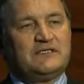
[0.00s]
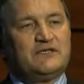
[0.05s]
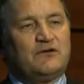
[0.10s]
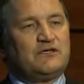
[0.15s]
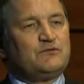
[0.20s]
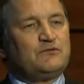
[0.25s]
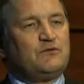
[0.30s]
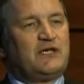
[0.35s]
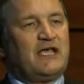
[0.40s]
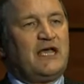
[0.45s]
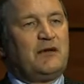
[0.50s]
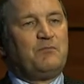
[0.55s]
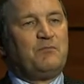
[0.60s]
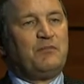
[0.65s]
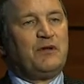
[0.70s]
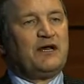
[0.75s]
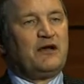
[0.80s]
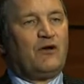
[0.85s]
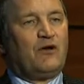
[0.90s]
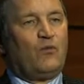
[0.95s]
So as we get
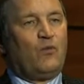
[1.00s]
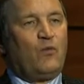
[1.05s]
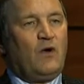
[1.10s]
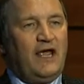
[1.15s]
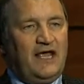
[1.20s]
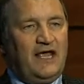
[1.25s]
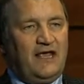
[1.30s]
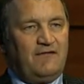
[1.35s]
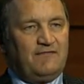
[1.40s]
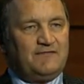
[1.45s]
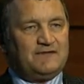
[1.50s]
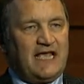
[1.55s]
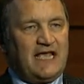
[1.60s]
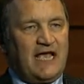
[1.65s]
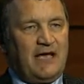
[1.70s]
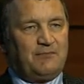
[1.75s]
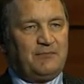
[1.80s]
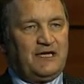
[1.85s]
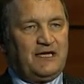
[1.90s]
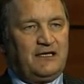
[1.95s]
bigger waves
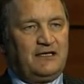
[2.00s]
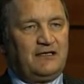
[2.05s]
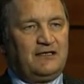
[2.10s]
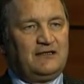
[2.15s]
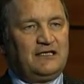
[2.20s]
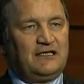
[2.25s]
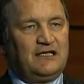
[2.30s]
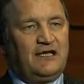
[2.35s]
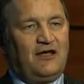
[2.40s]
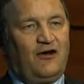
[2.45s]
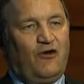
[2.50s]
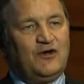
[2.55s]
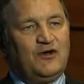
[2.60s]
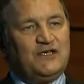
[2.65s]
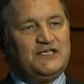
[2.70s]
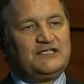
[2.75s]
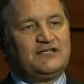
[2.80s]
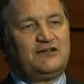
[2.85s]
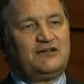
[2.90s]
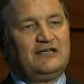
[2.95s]
happening, the
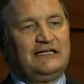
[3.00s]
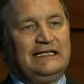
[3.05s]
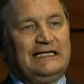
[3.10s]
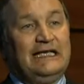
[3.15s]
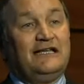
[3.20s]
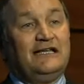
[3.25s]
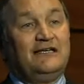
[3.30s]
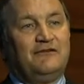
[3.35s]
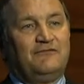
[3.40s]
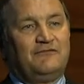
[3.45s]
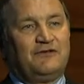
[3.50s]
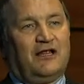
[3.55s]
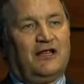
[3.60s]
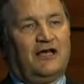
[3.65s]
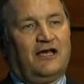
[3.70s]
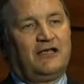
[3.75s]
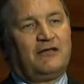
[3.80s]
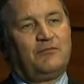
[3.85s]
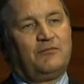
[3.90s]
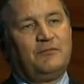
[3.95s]
oyster lid, if you
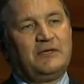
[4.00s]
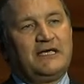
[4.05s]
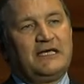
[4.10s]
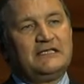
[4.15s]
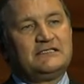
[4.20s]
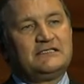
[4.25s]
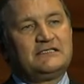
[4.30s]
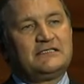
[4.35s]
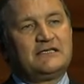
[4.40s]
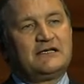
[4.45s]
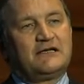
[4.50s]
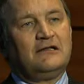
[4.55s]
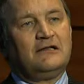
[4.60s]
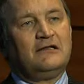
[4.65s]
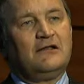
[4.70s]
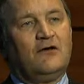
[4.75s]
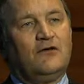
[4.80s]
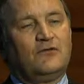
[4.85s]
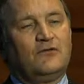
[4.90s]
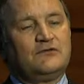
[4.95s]
like, begins to
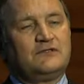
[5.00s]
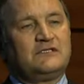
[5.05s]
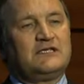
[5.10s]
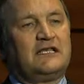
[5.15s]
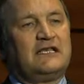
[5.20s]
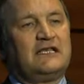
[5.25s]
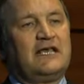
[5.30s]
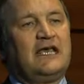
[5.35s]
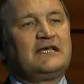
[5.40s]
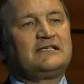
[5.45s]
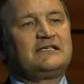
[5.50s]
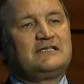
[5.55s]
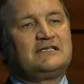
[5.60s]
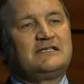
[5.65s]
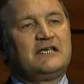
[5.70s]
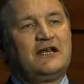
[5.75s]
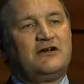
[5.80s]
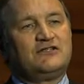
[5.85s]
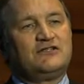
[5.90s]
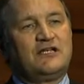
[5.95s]
close, and the
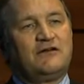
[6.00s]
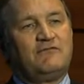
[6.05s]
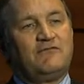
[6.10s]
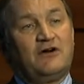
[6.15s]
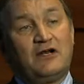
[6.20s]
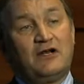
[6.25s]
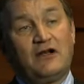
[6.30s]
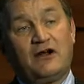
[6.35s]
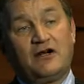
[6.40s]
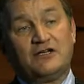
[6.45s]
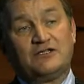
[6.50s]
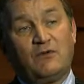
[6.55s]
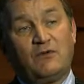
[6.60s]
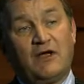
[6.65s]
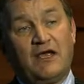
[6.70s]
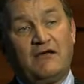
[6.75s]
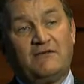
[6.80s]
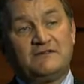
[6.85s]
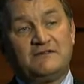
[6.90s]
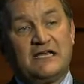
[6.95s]
excess energy in very large
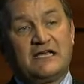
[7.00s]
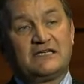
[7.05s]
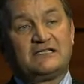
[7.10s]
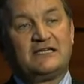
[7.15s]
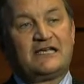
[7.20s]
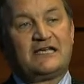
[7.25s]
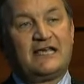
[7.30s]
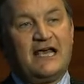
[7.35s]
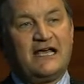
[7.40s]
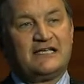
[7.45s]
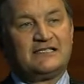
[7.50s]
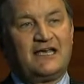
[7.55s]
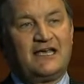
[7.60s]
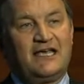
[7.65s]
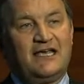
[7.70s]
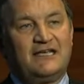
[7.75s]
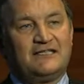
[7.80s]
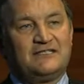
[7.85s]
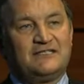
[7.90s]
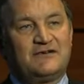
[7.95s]
waves actually
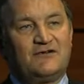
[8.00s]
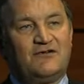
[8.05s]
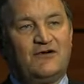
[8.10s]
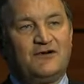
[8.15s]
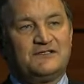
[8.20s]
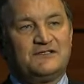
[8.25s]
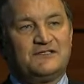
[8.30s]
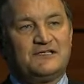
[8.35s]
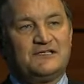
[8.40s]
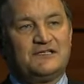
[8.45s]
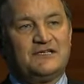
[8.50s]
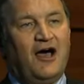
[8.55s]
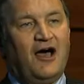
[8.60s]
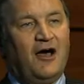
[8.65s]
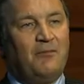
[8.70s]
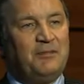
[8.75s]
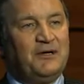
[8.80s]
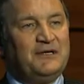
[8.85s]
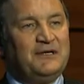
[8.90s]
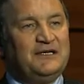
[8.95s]
cascades across the
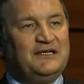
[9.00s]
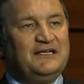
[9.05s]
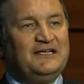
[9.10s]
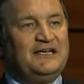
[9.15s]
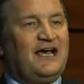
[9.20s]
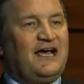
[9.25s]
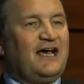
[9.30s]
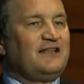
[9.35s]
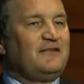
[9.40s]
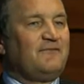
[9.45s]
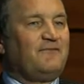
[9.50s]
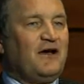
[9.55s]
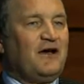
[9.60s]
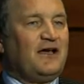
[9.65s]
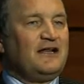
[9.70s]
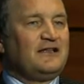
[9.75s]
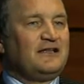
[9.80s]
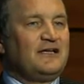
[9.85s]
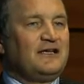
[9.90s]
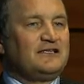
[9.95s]
top. And the
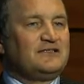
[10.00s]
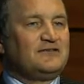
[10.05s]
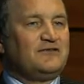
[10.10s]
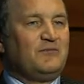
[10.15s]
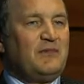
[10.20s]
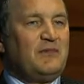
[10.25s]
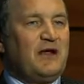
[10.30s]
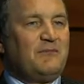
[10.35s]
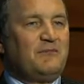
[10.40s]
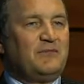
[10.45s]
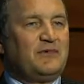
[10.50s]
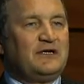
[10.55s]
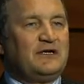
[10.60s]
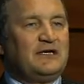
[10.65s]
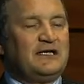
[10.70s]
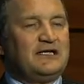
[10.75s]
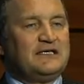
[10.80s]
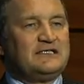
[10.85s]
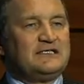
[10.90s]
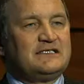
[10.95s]
final thing to remember
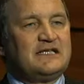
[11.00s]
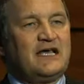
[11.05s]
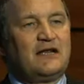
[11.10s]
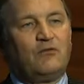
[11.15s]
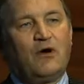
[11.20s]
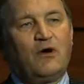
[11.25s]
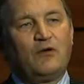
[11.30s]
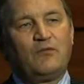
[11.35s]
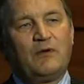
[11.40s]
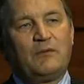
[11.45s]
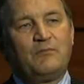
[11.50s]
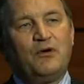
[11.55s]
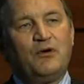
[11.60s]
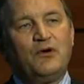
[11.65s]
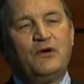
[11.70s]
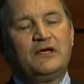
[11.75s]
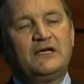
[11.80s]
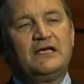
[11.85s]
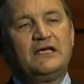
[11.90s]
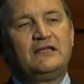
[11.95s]
is that what we
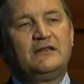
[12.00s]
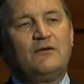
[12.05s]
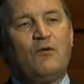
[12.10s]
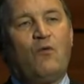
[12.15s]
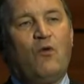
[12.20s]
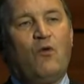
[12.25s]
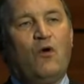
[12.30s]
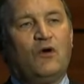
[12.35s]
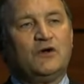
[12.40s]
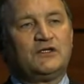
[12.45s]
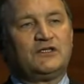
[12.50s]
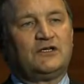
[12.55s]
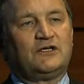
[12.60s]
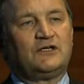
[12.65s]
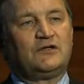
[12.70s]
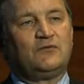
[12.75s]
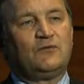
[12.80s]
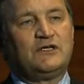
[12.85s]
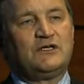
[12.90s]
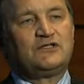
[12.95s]
put in the
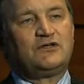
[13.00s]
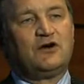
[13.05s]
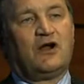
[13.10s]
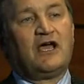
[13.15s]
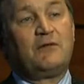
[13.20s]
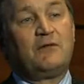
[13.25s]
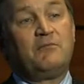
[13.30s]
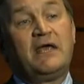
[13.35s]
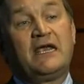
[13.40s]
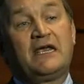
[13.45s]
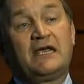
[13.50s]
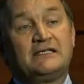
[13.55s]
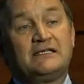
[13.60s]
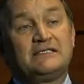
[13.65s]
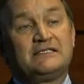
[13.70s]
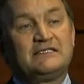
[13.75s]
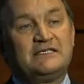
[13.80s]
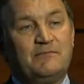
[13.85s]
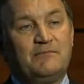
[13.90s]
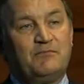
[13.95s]
water, we try and make
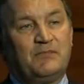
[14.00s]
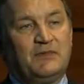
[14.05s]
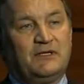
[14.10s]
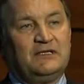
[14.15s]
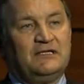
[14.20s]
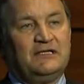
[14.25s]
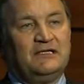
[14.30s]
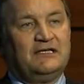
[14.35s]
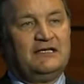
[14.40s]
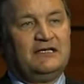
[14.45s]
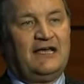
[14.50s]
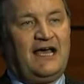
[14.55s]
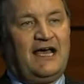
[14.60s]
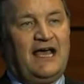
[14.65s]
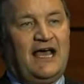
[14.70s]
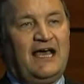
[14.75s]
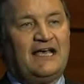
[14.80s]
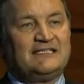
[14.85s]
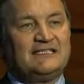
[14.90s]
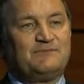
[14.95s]
as simple
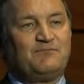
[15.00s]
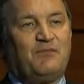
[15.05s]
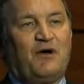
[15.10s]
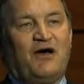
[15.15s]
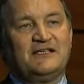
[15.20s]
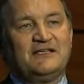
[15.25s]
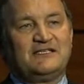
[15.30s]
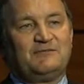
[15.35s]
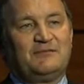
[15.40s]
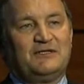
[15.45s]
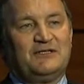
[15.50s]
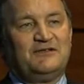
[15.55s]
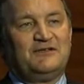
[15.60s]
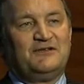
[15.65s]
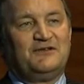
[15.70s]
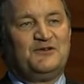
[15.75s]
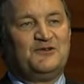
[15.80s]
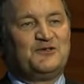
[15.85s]
as possible.